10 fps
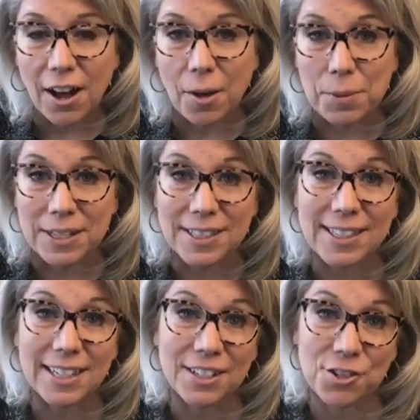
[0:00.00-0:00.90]
um, his
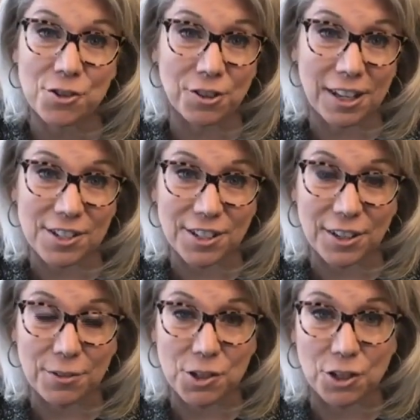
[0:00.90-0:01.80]
signature
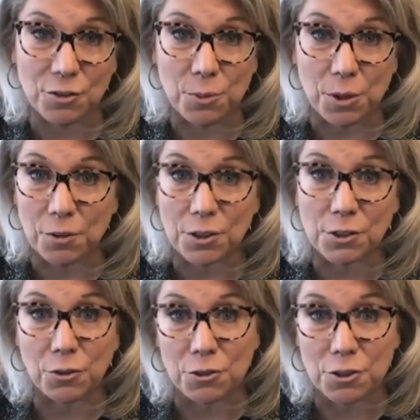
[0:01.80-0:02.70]
legislative achievement of
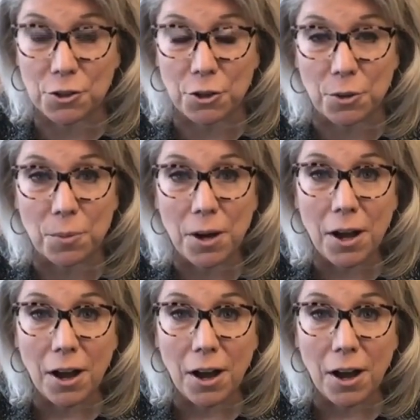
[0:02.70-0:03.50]
his first term,